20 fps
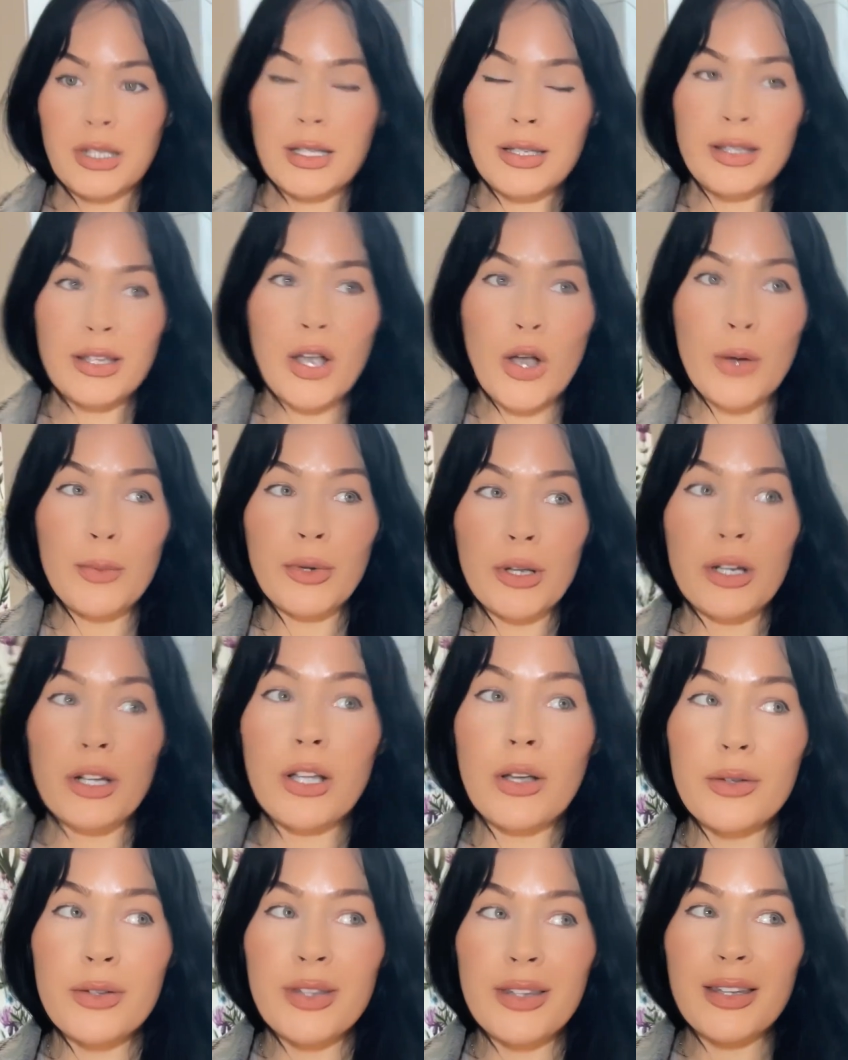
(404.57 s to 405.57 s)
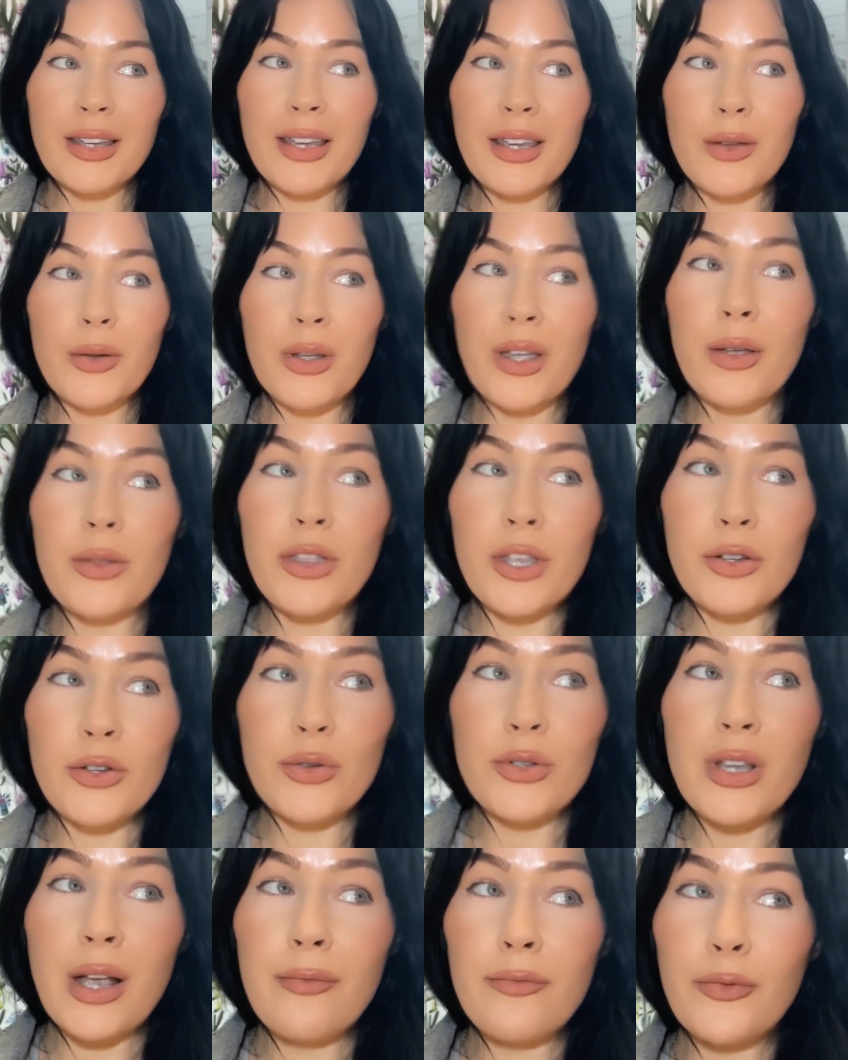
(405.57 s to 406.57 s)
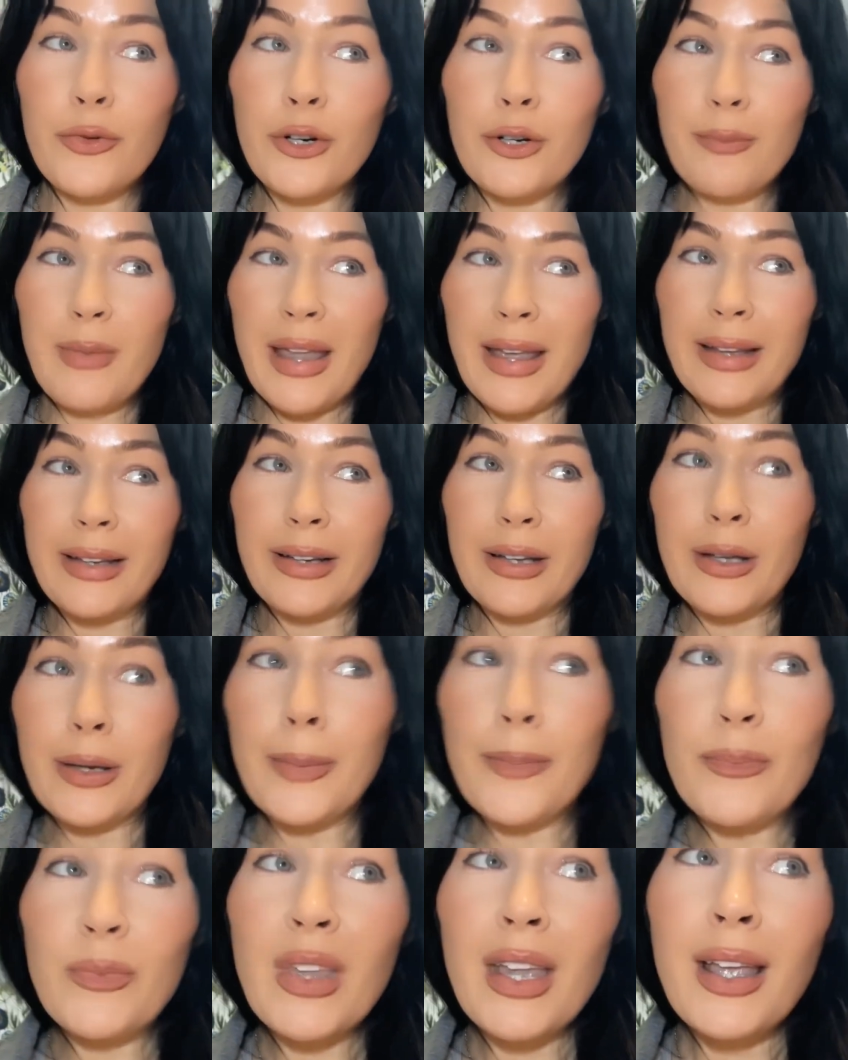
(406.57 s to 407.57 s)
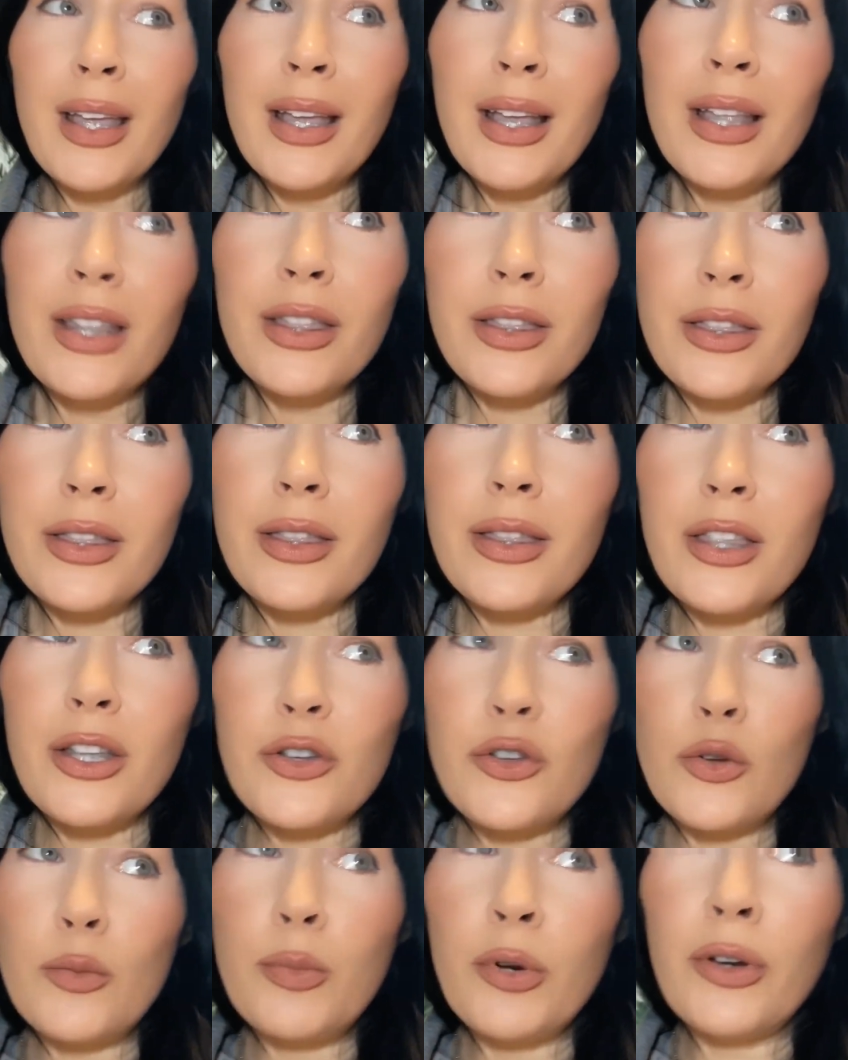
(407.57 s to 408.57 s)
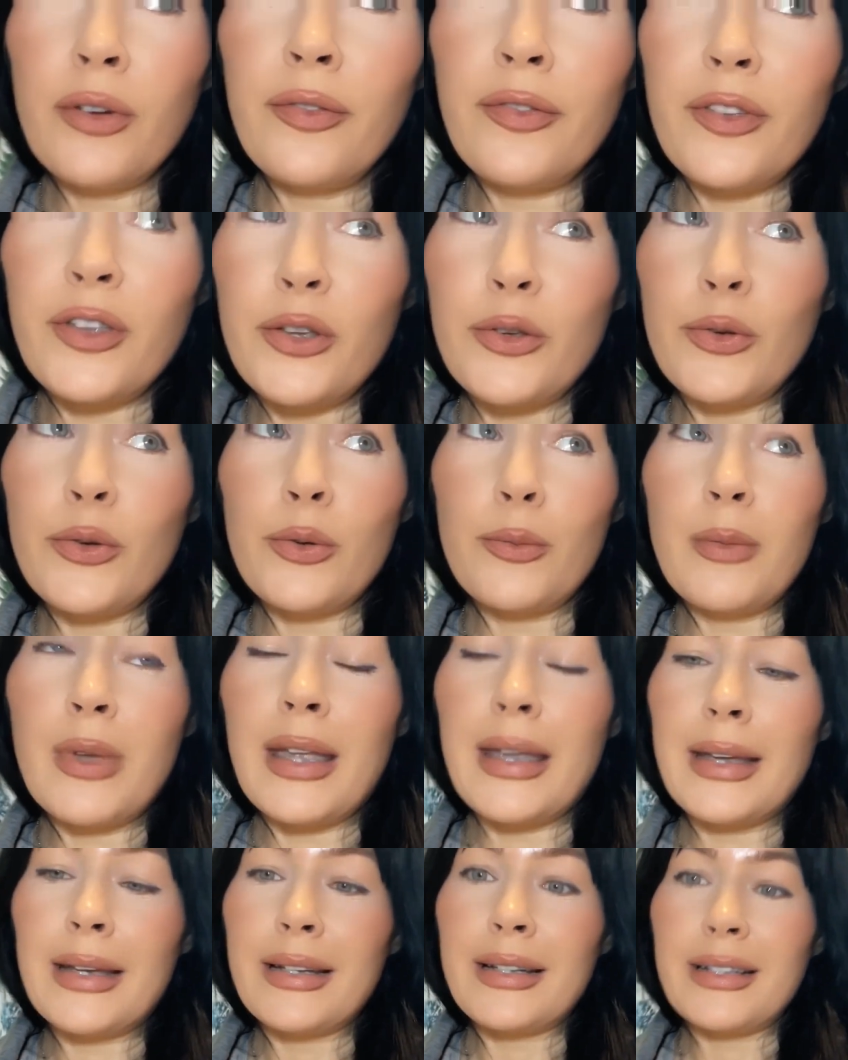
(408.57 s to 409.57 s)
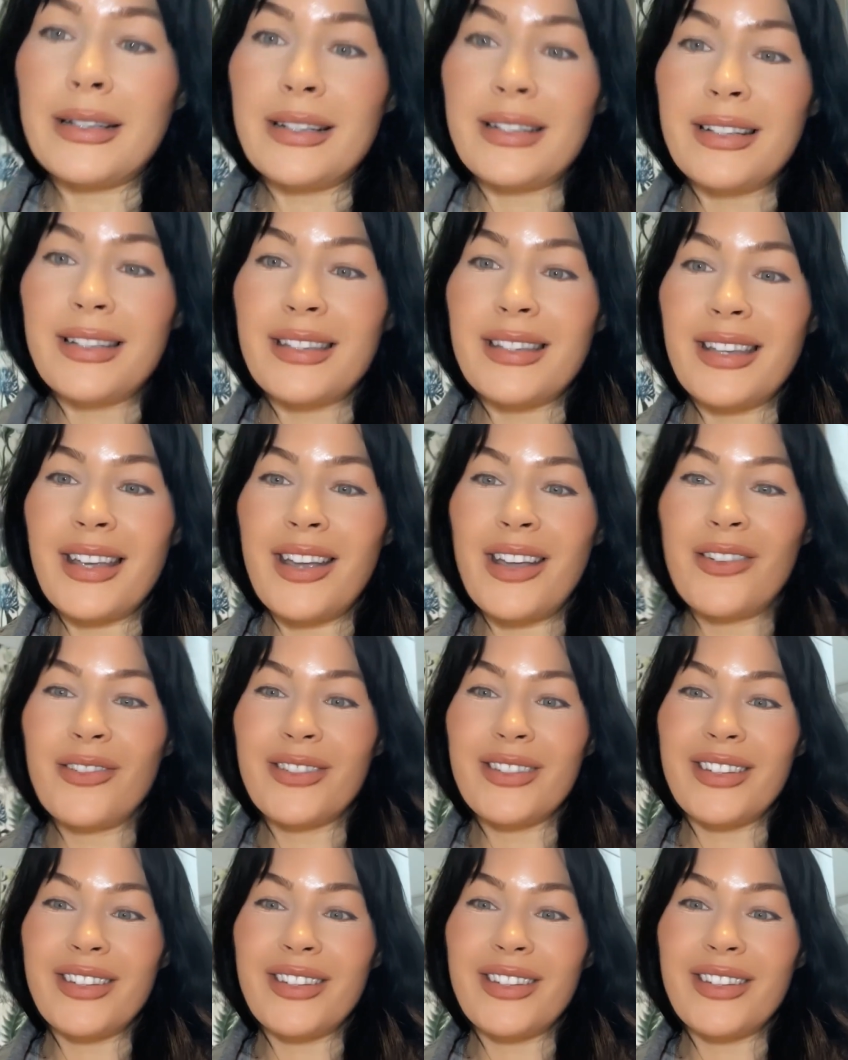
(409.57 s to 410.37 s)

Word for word: so I'm gonna go see the new Tom Ford makeup the new perfume and We'll